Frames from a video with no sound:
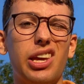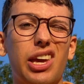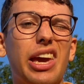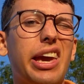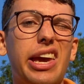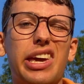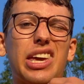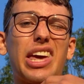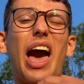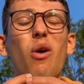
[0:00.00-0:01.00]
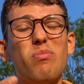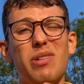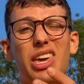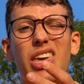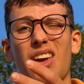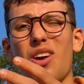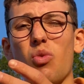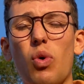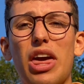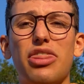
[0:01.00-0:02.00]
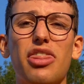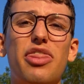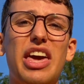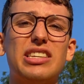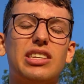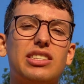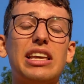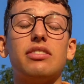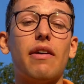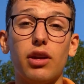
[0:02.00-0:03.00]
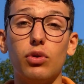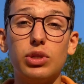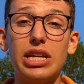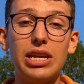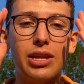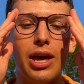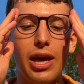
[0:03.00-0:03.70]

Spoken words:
it helped me with this sense of having a routine.